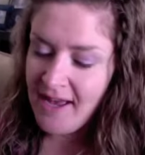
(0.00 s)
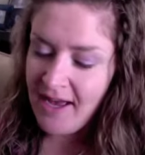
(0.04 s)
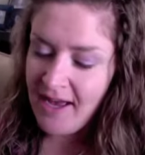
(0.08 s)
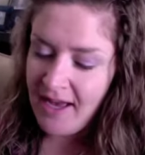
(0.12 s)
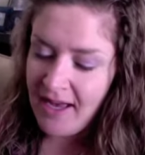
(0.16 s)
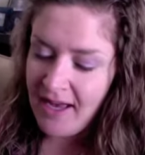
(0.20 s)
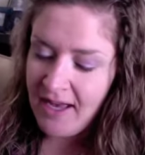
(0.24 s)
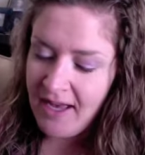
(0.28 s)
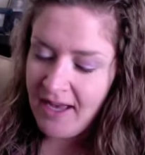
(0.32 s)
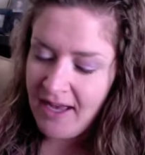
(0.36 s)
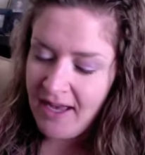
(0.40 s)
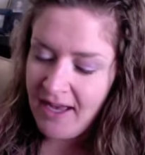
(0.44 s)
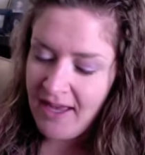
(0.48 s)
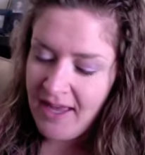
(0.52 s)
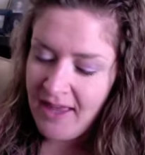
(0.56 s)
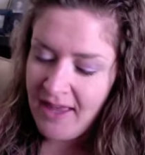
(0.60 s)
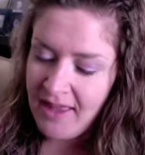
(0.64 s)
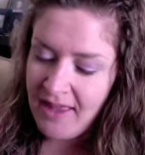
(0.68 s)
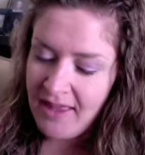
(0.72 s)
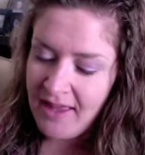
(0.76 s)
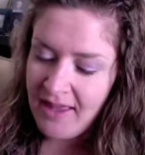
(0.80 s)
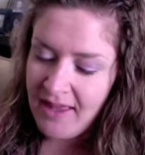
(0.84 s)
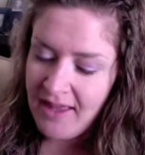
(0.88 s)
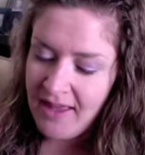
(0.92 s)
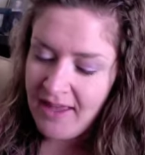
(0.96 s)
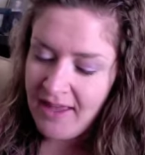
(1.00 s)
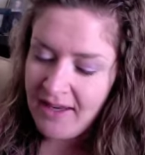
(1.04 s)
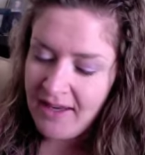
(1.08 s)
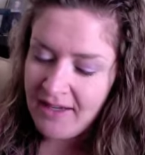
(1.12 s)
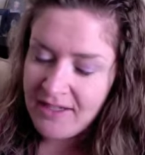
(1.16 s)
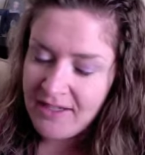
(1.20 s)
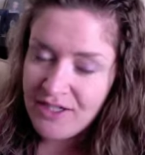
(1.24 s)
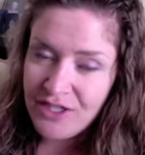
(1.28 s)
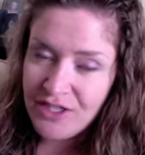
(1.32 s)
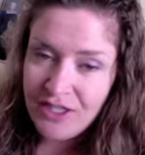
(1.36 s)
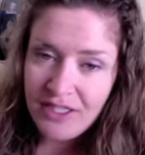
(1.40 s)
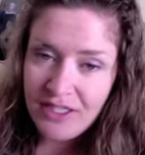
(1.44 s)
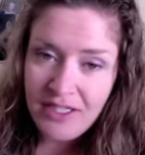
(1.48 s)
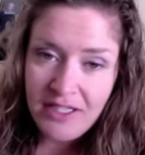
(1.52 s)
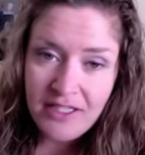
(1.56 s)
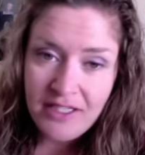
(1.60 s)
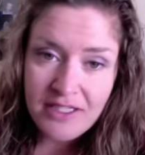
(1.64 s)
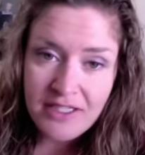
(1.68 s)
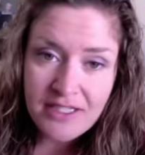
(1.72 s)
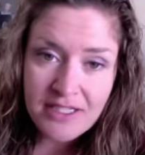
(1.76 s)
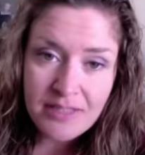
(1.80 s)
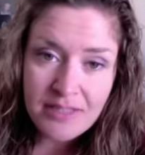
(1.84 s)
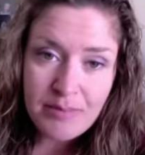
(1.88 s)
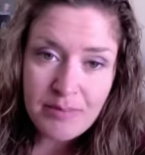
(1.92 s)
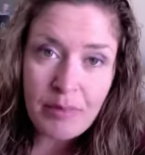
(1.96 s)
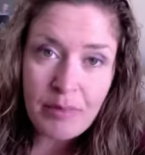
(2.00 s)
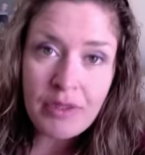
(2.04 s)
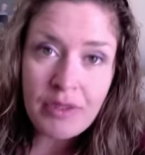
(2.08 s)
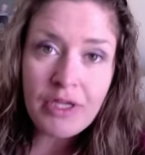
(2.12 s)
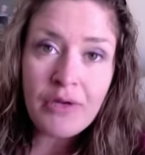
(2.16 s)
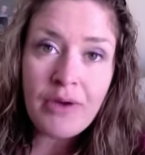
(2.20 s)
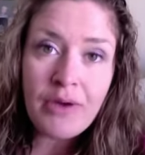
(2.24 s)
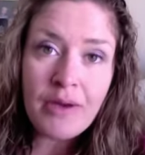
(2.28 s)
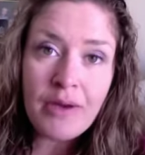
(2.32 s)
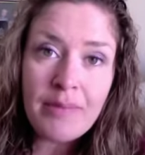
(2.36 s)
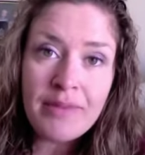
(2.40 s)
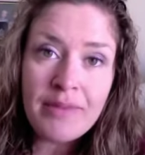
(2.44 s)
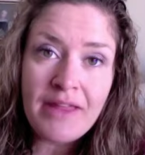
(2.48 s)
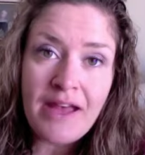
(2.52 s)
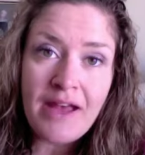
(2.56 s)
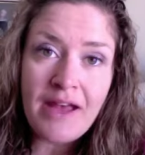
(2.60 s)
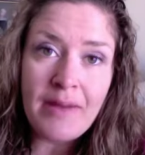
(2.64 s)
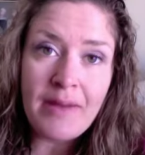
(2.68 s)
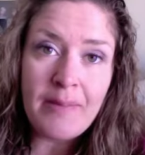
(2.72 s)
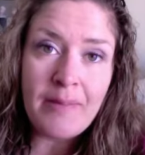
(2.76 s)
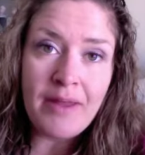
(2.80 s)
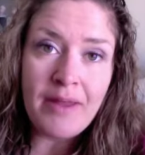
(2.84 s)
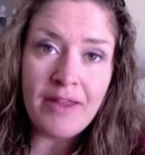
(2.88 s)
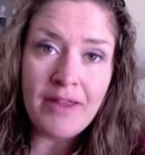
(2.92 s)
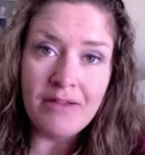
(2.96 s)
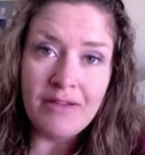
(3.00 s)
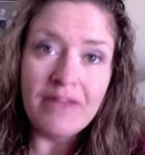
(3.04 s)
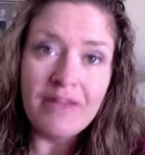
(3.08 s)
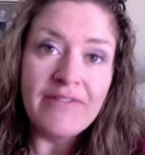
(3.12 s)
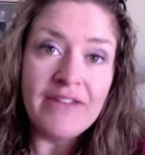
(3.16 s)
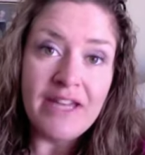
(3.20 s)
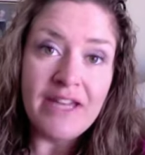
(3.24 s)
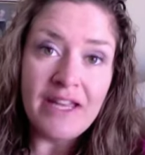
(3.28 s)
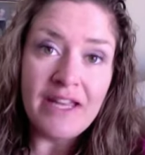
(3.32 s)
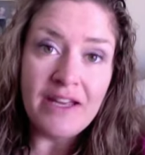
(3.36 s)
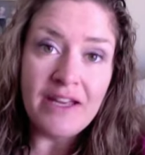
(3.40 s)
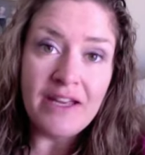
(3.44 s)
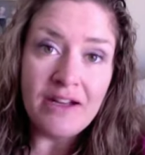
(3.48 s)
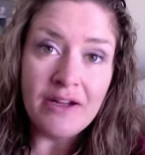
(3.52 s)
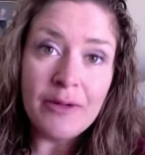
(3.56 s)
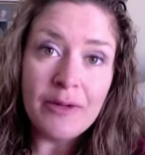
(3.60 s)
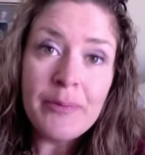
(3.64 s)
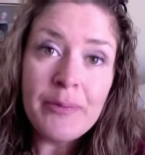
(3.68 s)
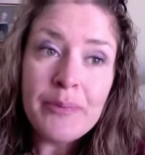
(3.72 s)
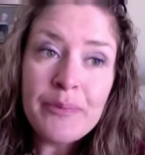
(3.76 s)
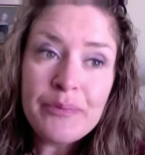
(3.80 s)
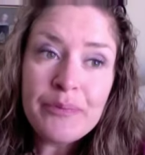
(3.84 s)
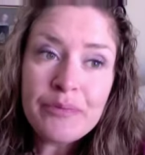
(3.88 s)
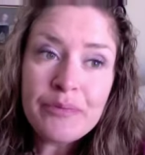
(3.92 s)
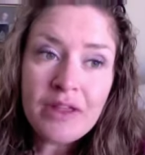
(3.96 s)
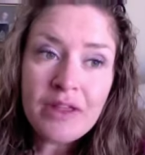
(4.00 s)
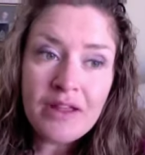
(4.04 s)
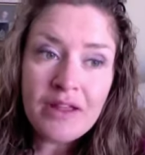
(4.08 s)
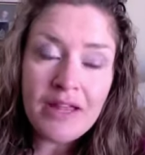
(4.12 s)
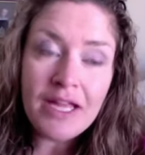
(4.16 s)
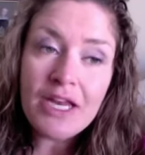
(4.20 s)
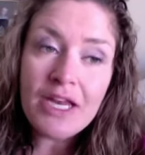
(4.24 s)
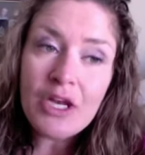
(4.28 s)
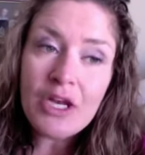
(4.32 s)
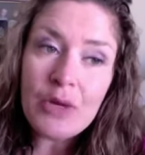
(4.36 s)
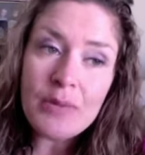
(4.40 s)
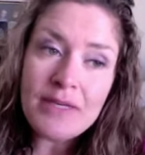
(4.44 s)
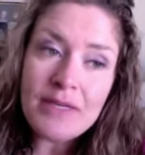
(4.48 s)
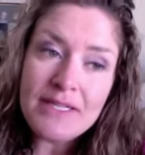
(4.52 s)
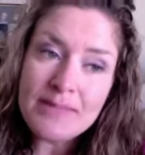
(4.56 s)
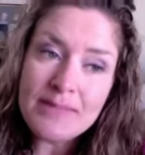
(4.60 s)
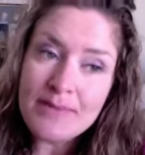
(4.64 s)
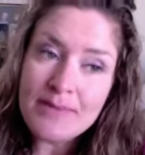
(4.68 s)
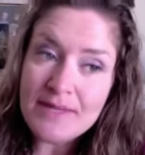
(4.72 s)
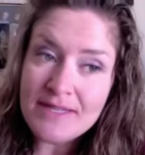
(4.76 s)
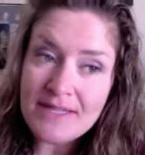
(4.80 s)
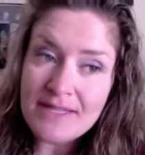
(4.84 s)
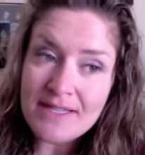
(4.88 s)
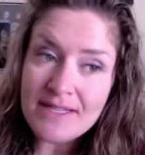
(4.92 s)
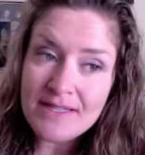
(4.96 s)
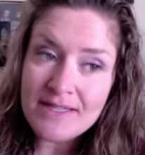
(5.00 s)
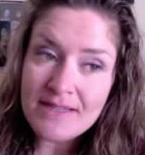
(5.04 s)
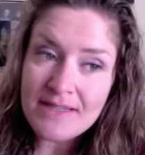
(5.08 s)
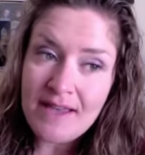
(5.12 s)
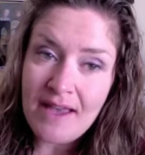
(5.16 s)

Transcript: And then she just blew up that mother loving hill like nobody's business.